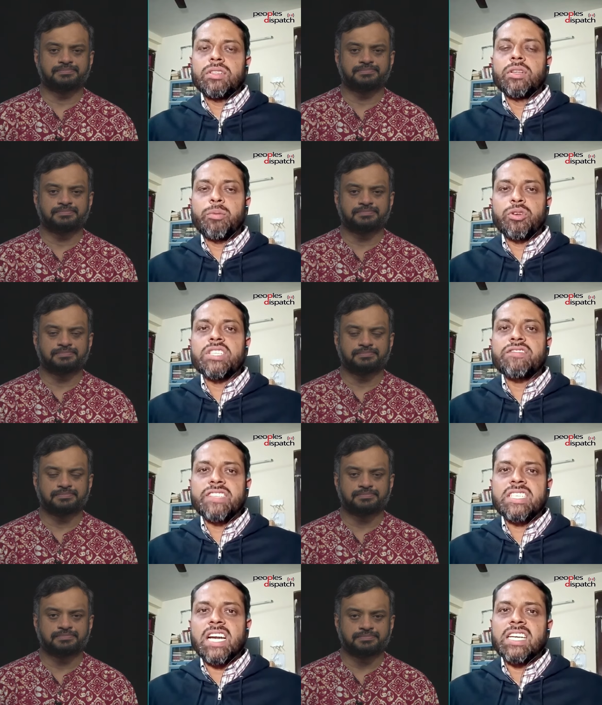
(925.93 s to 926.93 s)
Speaker 1: the process
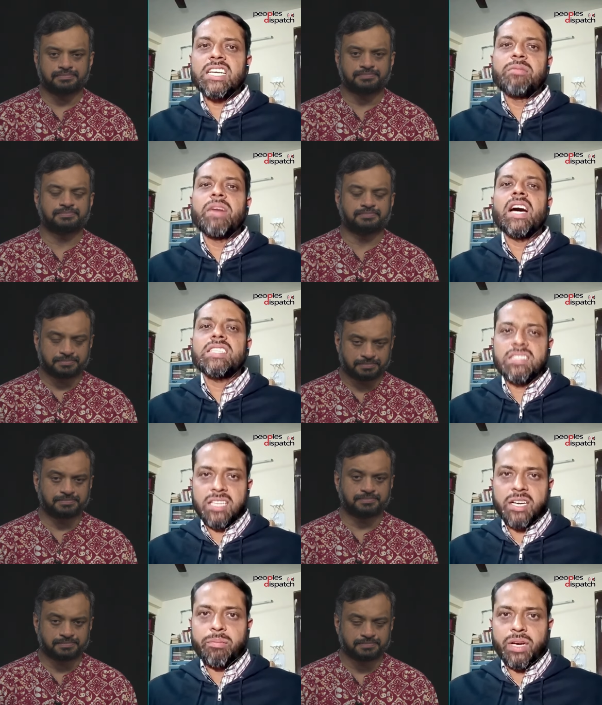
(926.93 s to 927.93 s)
was started in March.
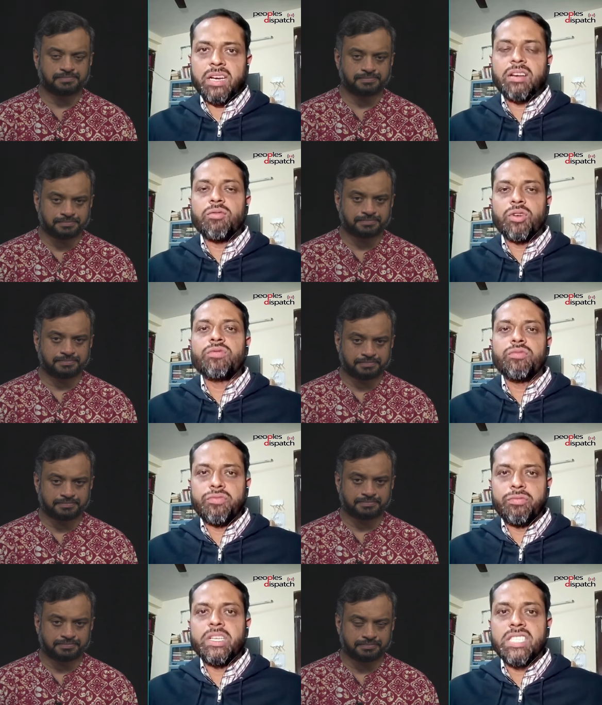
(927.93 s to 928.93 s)
The, uh, what
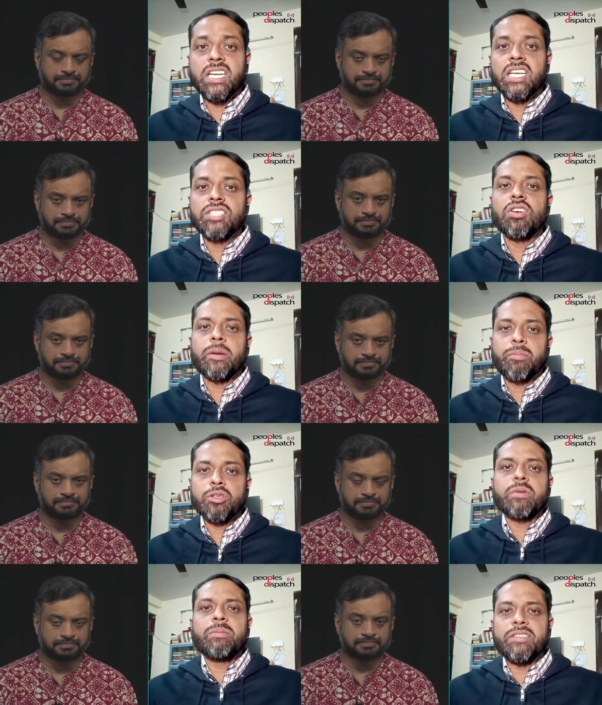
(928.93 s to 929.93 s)
generally is called a
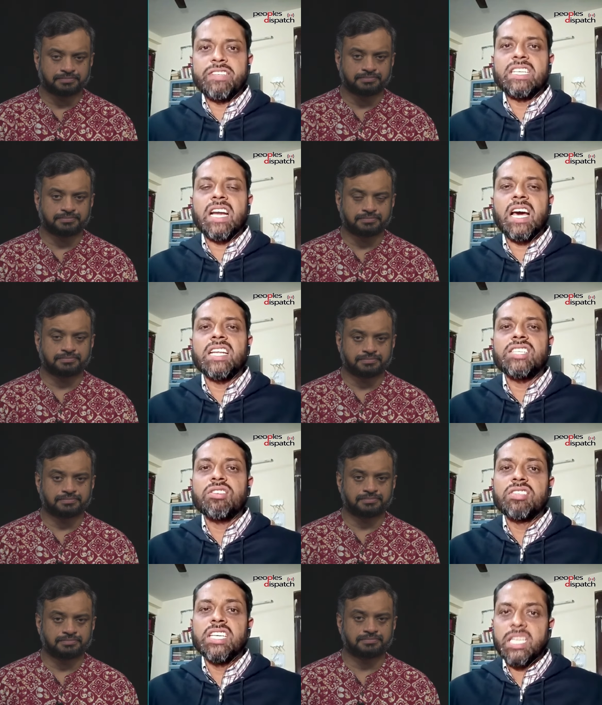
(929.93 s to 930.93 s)
rapprochement between Iran and
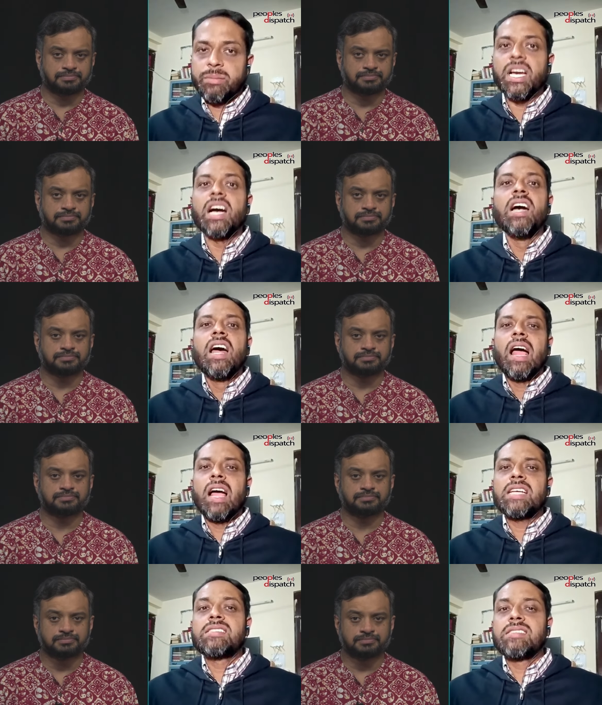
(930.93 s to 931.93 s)
Saudi Arabia
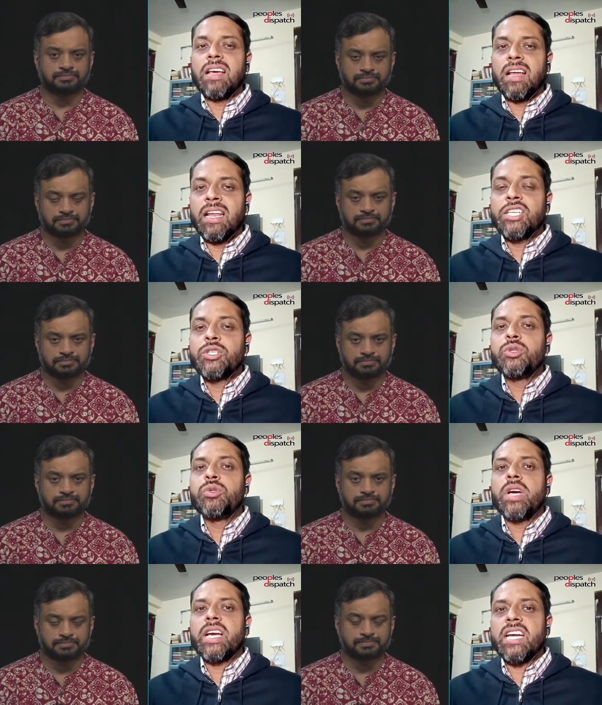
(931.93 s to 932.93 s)
has uh, led
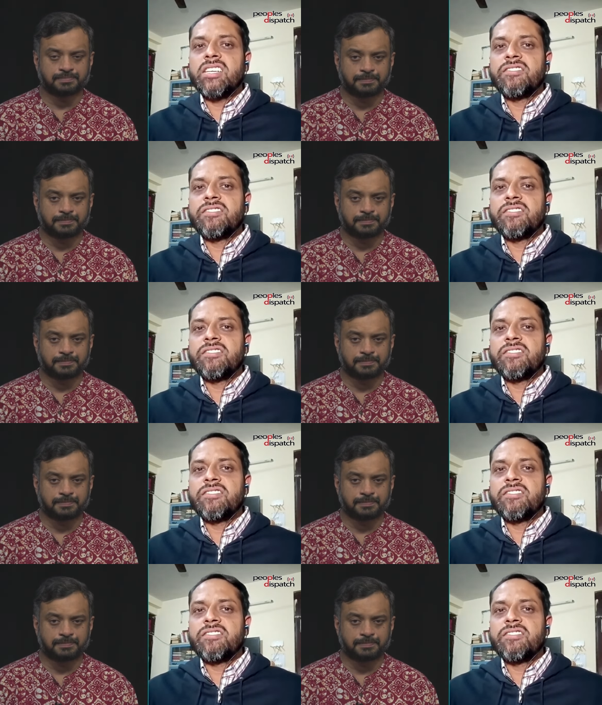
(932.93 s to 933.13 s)
to a kind